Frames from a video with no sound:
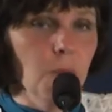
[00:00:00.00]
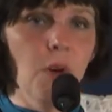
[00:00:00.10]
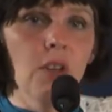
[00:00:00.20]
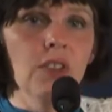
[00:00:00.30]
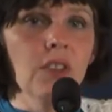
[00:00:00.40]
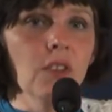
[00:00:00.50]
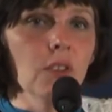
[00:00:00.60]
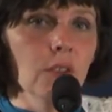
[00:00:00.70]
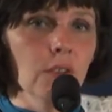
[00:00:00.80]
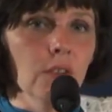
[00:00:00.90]

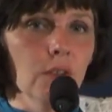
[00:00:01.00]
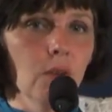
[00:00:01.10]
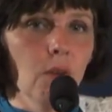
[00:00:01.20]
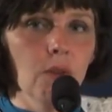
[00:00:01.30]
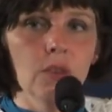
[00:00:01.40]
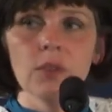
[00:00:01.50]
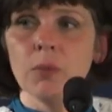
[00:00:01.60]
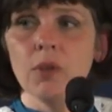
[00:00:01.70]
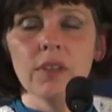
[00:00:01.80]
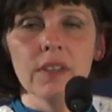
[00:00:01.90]
politicians. Who owns the
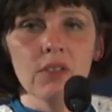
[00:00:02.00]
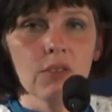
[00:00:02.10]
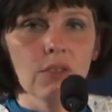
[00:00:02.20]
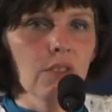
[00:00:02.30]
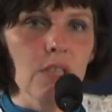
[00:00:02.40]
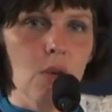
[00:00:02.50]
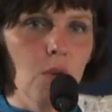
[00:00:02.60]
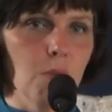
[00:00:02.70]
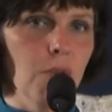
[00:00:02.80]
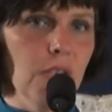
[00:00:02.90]
politicians? The
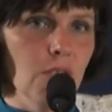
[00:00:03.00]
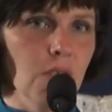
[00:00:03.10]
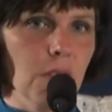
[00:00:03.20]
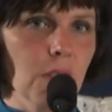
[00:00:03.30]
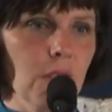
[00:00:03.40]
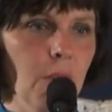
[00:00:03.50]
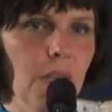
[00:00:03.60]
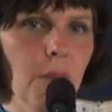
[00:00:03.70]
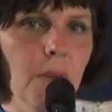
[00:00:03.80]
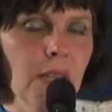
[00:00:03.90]
corporations. I
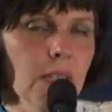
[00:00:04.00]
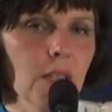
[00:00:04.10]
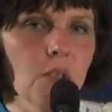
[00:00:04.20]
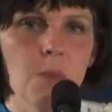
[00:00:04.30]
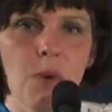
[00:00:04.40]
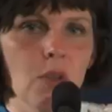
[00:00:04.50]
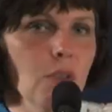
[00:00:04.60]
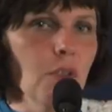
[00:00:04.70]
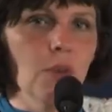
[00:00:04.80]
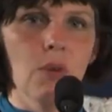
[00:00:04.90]
mean, the banks have
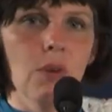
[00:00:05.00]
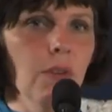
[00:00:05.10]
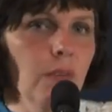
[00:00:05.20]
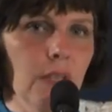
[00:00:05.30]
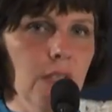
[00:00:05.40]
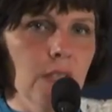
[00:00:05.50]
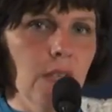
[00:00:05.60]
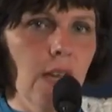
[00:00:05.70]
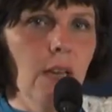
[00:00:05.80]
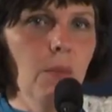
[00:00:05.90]
sponsored all of these
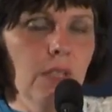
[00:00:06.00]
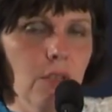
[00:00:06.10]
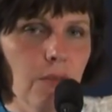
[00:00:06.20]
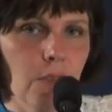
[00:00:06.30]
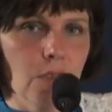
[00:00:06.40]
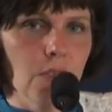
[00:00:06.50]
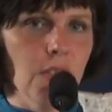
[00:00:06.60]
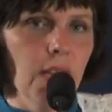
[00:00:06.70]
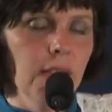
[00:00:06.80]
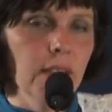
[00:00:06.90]
elements of our
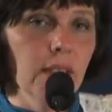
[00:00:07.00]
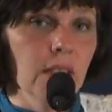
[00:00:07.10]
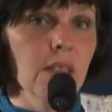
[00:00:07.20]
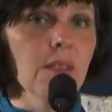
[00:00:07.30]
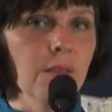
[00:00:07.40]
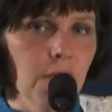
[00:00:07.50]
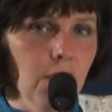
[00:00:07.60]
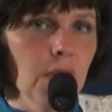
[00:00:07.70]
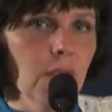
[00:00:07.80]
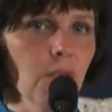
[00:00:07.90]
society, and it is
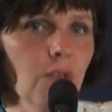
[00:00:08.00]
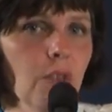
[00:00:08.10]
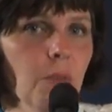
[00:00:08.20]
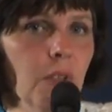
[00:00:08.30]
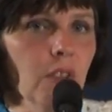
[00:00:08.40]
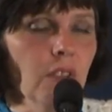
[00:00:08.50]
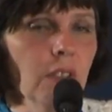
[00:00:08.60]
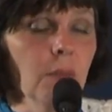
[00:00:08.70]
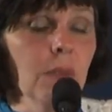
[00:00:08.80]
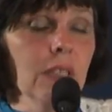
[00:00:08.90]
very dangerous because
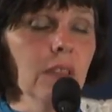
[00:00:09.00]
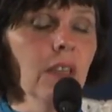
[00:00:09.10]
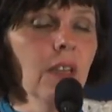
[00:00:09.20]
it means